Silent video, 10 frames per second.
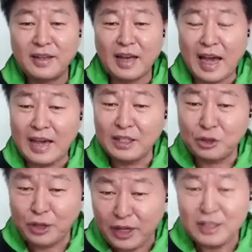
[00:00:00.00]
I
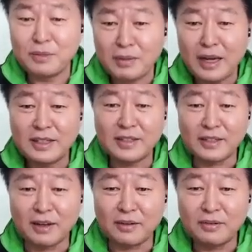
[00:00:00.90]
change
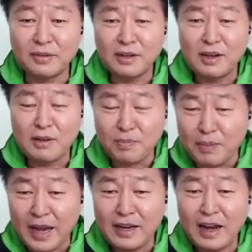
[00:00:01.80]
myself,
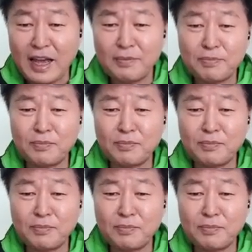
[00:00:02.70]
my life,